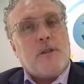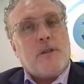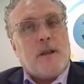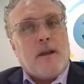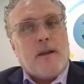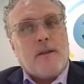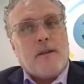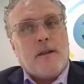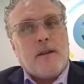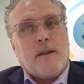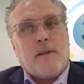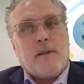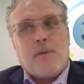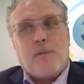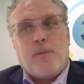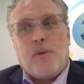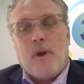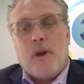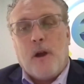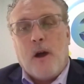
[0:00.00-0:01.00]
and I just
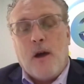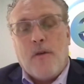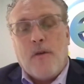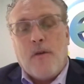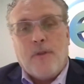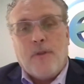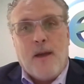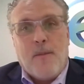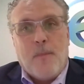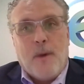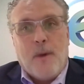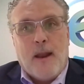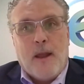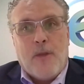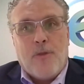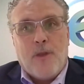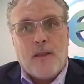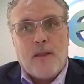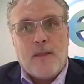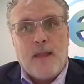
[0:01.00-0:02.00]
to play off of that,
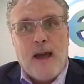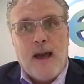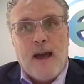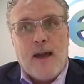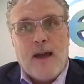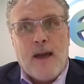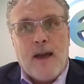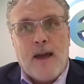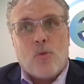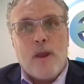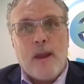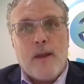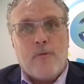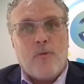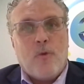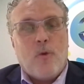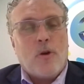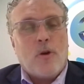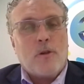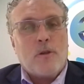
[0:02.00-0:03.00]
Matt, I think that
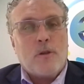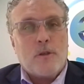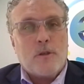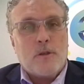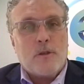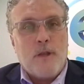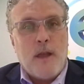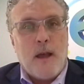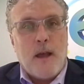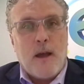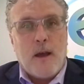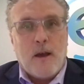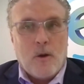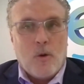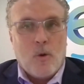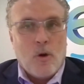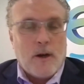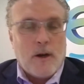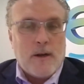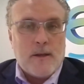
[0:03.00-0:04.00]
reinforces
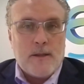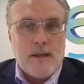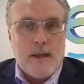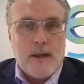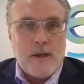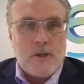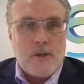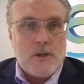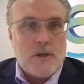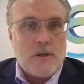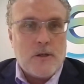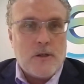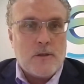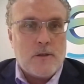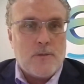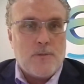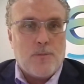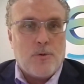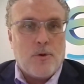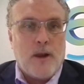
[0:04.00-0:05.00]
the
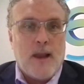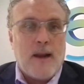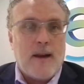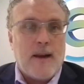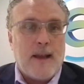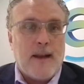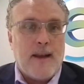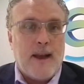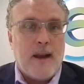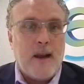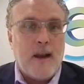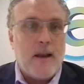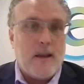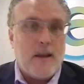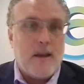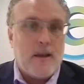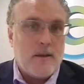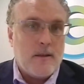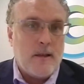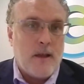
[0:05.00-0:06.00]
organization's brand
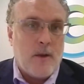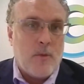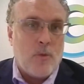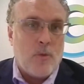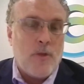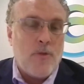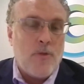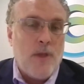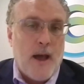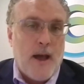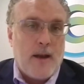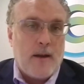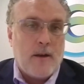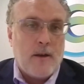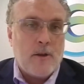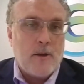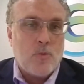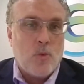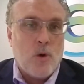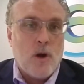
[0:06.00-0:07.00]
identity. Then with
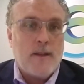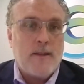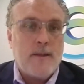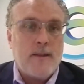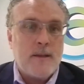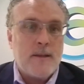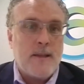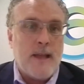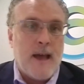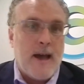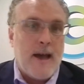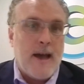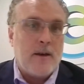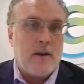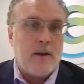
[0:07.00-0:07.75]
that is what does